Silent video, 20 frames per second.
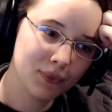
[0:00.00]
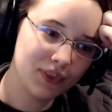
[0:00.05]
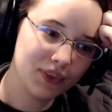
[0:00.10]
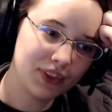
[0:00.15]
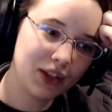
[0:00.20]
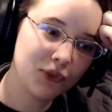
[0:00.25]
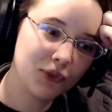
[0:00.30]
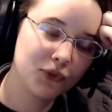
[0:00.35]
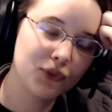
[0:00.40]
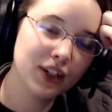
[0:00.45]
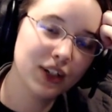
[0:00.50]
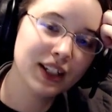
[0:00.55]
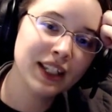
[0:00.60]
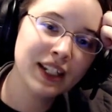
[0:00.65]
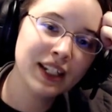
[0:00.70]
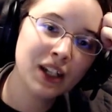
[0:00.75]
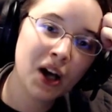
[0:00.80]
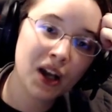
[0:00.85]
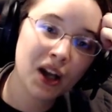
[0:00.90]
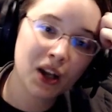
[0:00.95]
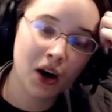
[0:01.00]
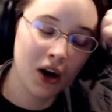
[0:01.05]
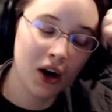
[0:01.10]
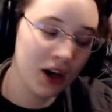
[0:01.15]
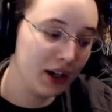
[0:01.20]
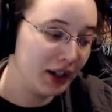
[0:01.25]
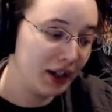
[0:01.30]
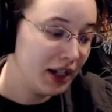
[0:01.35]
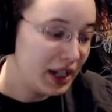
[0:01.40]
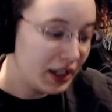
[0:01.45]
They're really not
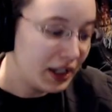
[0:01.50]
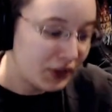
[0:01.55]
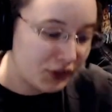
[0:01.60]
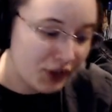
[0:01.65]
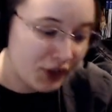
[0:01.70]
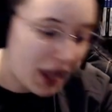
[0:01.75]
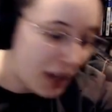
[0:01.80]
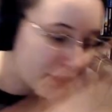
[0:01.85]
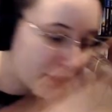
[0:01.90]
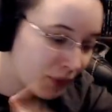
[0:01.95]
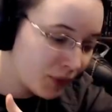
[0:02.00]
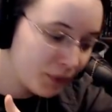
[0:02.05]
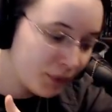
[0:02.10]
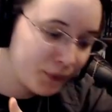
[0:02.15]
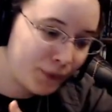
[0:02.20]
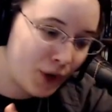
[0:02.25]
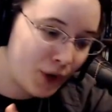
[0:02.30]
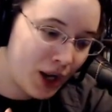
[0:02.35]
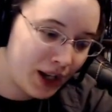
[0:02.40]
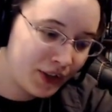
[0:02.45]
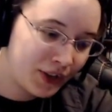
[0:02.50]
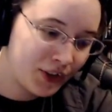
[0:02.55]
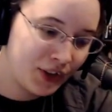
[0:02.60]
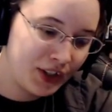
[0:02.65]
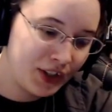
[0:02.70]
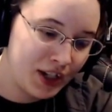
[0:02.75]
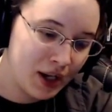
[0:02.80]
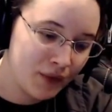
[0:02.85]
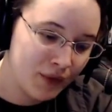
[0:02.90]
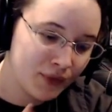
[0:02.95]
hard. Slap some fries in
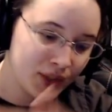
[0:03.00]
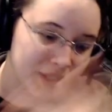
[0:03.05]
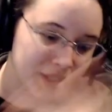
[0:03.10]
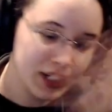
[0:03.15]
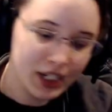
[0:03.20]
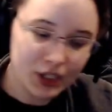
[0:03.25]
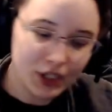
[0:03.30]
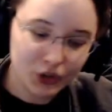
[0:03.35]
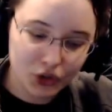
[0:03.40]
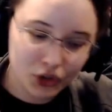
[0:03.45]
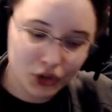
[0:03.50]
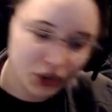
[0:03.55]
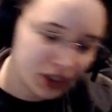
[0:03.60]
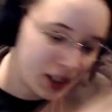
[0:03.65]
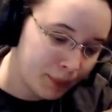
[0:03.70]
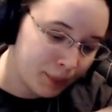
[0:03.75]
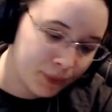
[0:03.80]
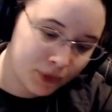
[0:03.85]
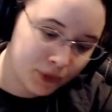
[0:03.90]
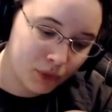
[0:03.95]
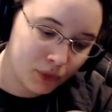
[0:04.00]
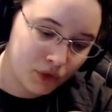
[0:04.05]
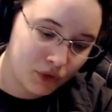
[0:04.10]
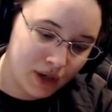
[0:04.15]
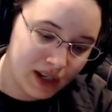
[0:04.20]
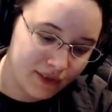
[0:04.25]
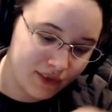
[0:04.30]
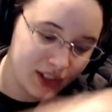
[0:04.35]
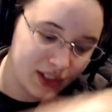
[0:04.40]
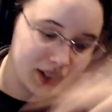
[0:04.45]
the oven, cook up some
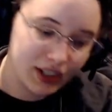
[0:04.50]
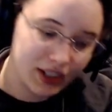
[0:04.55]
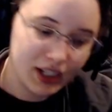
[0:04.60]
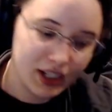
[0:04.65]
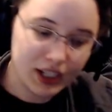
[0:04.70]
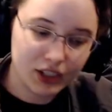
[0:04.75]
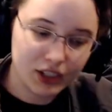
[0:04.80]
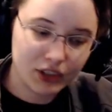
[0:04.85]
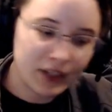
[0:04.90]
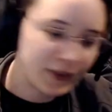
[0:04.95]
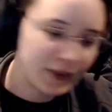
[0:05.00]
gravy, get